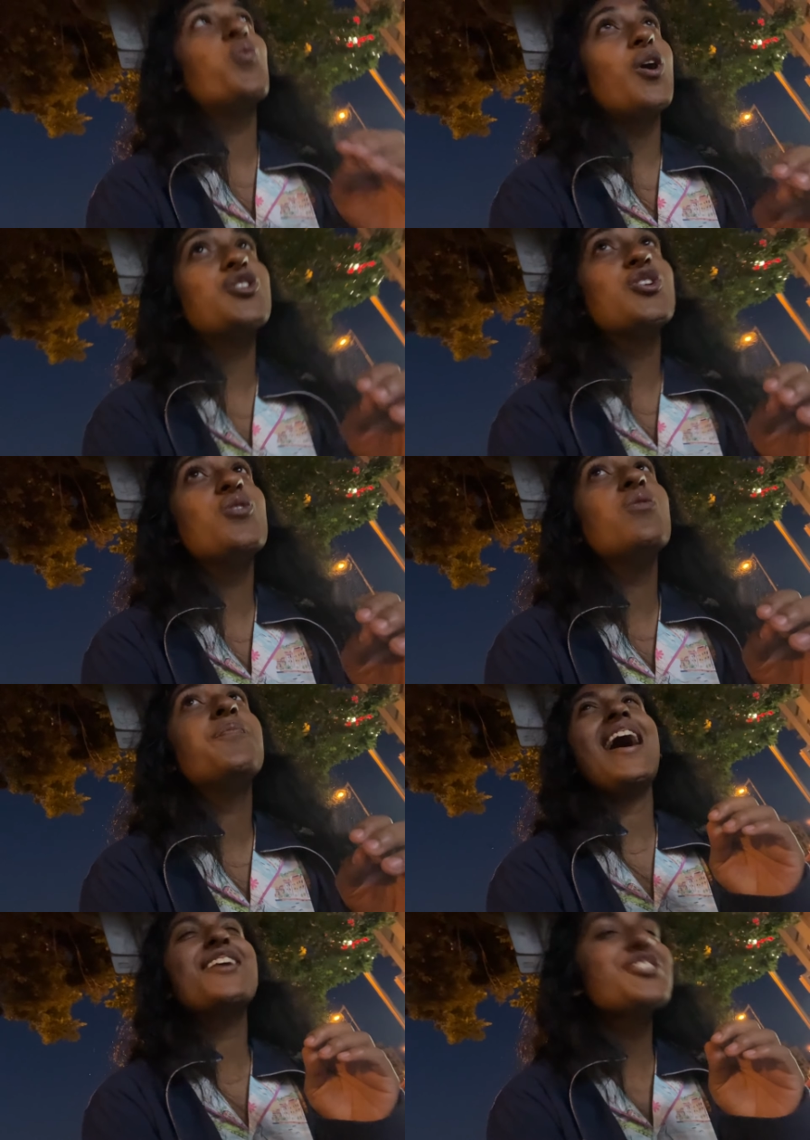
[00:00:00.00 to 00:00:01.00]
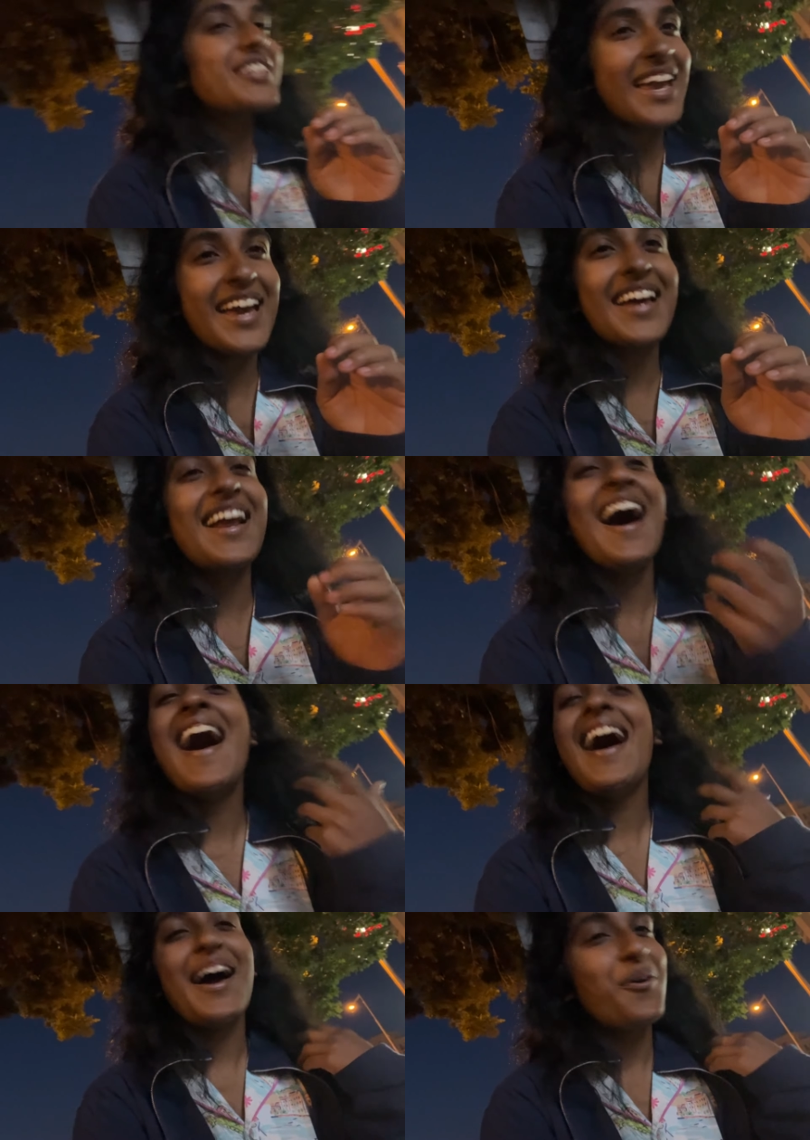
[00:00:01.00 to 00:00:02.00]
want to. I just can't.
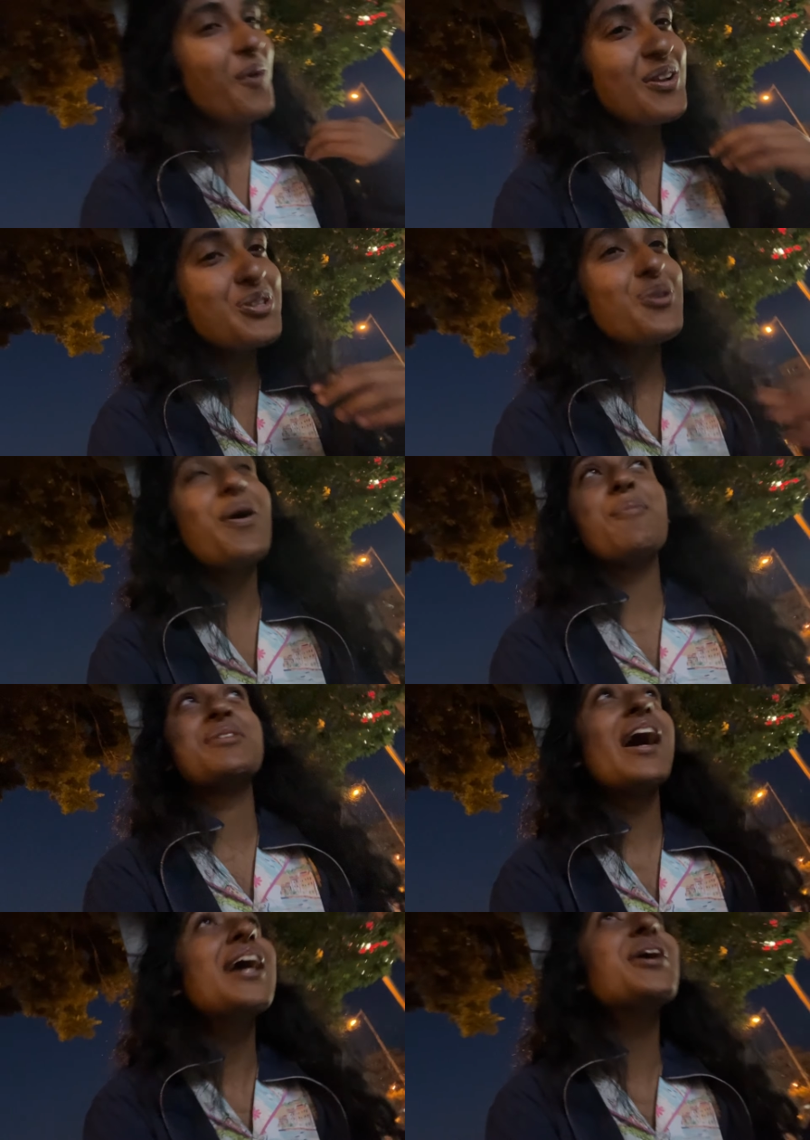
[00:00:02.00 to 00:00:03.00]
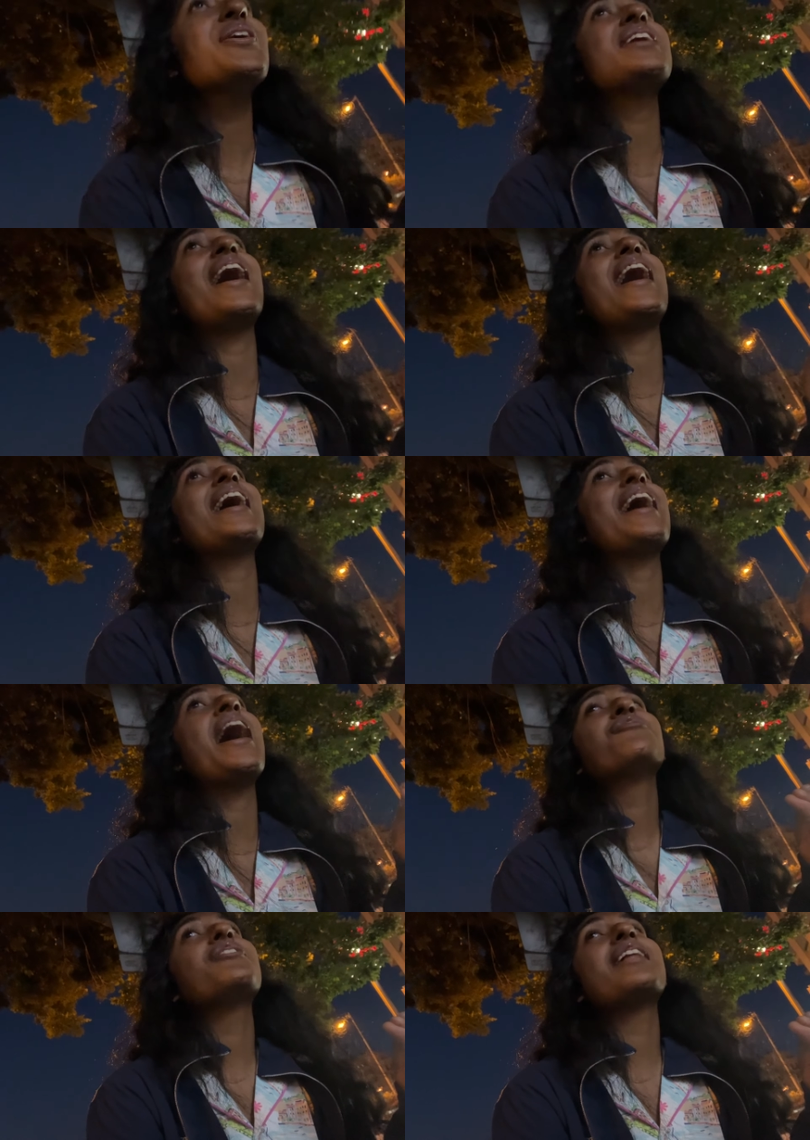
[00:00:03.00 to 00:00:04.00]
I don't want to. I'm tired. I
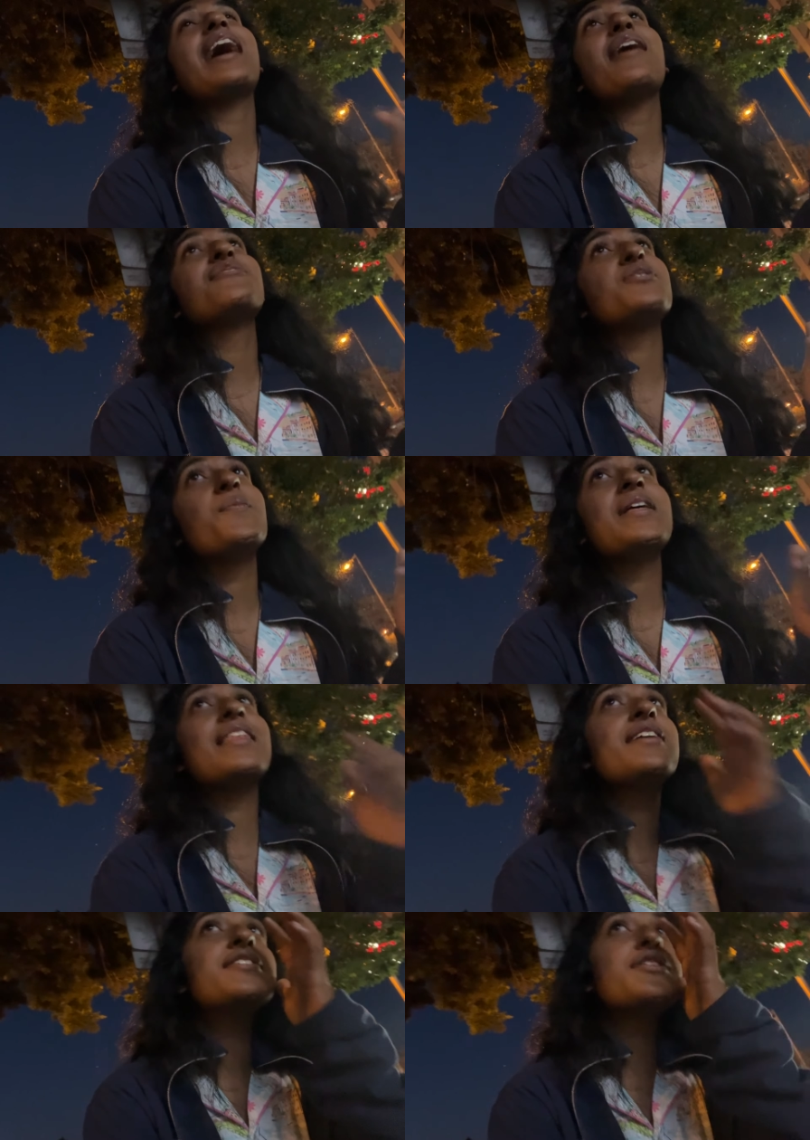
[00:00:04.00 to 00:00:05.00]
feel like I have so many things to